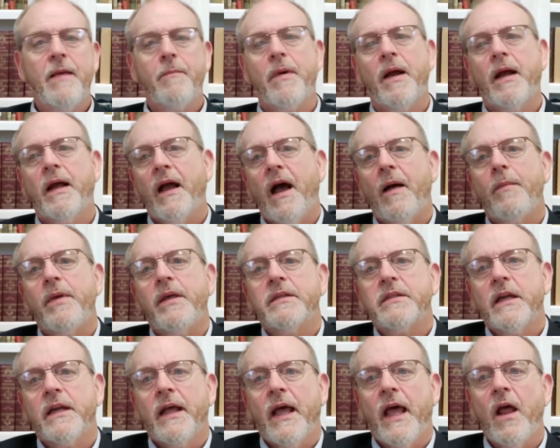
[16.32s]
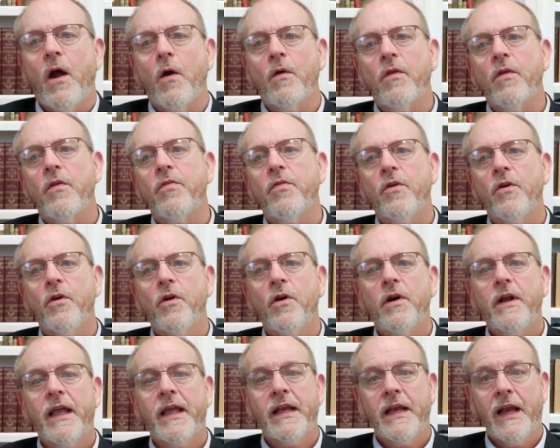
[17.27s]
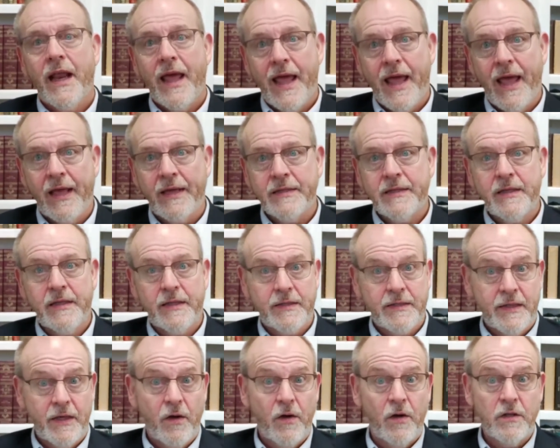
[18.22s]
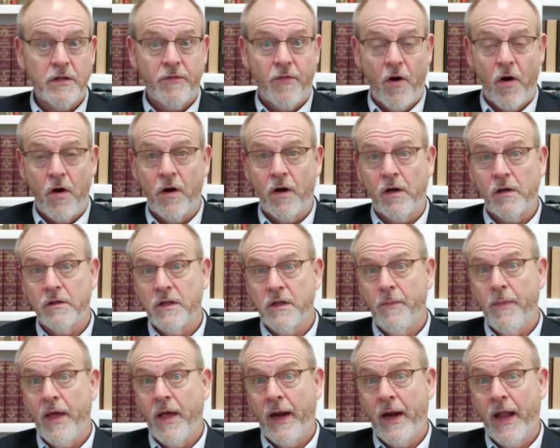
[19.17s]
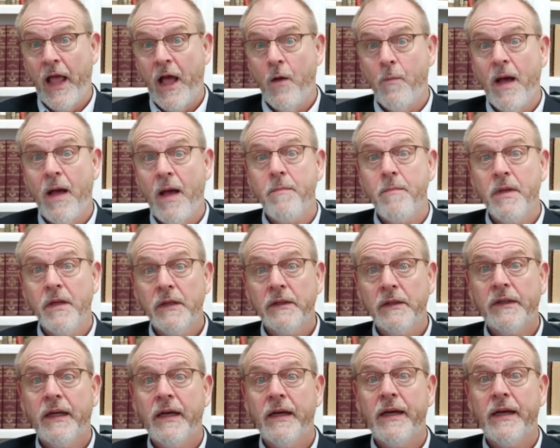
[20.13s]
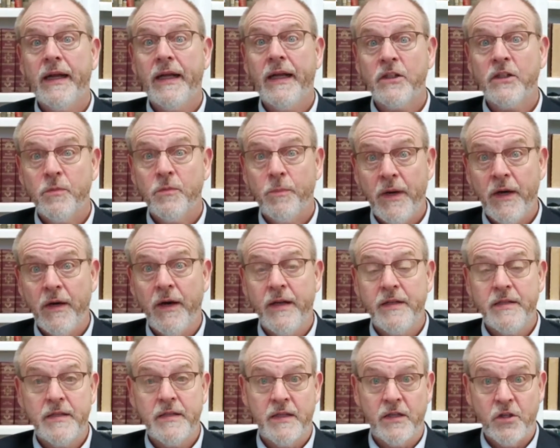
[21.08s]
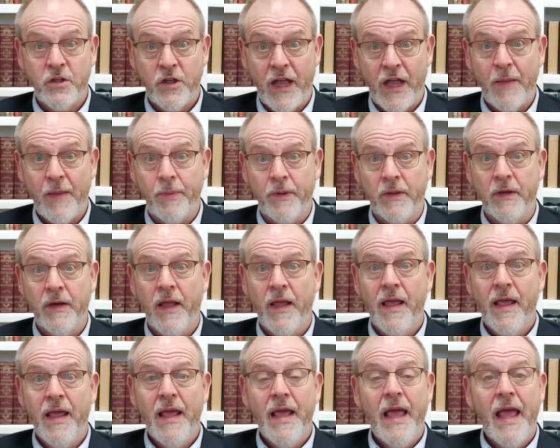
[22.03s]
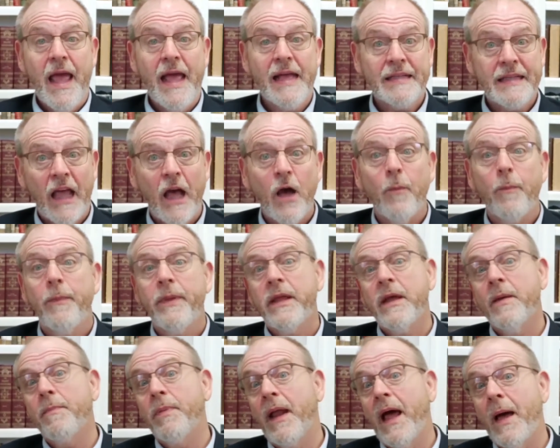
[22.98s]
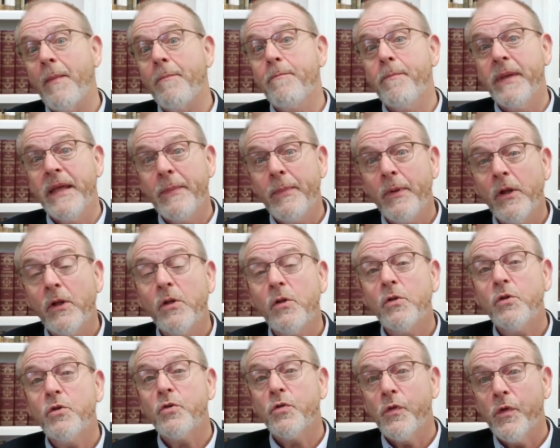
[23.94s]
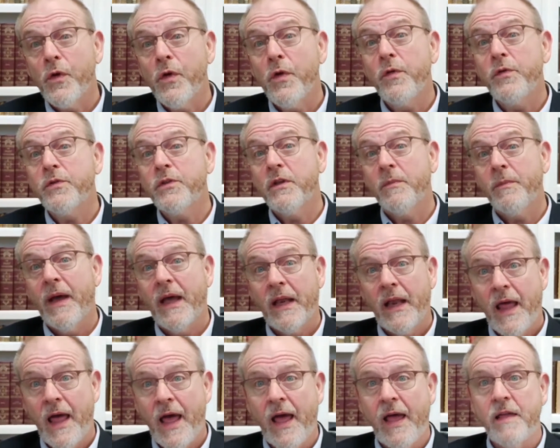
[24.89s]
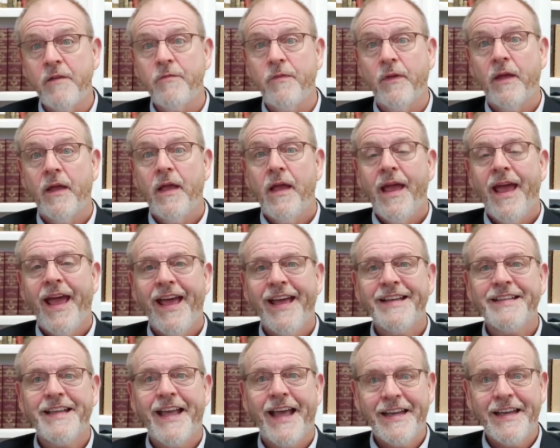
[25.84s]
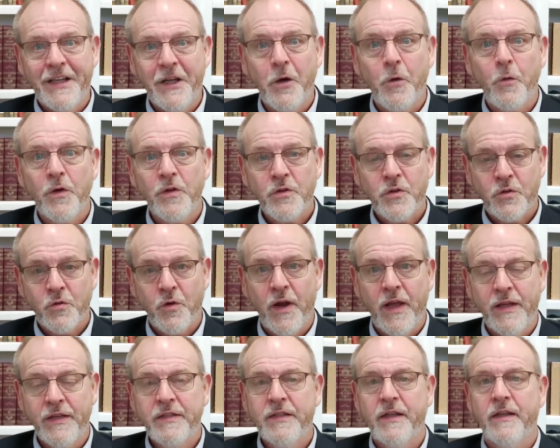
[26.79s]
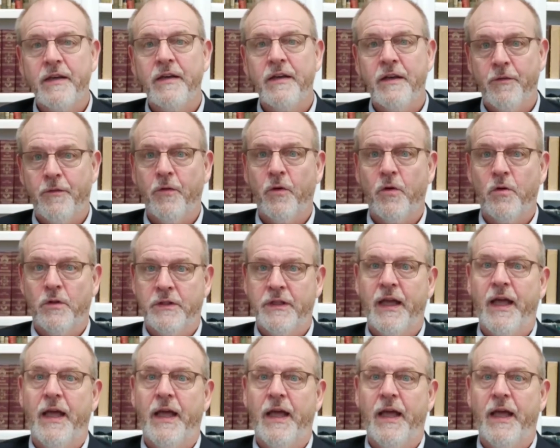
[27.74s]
My comments today are the third and last in a series of articles about how my military experience as a chaplain has helped me apply biblical truths to my life as I deal with stress and difficult